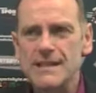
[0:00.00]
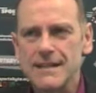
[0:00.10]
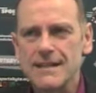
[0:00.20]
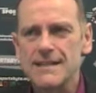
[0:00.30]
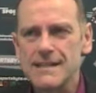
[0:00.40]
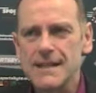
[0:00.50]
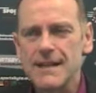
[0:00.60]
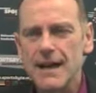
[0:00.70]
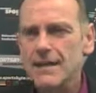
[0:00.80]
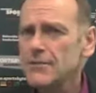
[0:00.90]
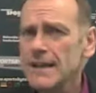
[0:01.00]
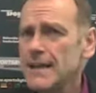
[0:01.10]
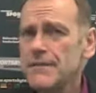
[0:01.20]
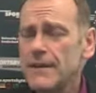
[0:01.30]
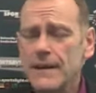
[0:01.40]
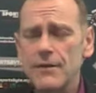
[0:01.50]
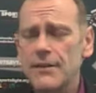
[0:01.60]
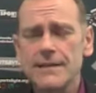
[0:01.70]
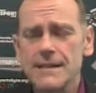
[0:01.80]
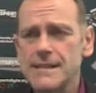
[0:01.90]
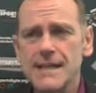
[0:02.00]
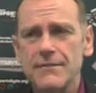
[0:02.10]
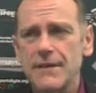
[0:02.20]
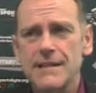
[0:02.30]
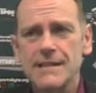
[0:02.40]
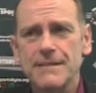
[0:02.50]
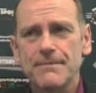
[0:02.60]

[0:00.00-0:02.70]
And I don't think any fan will think they're safe yet.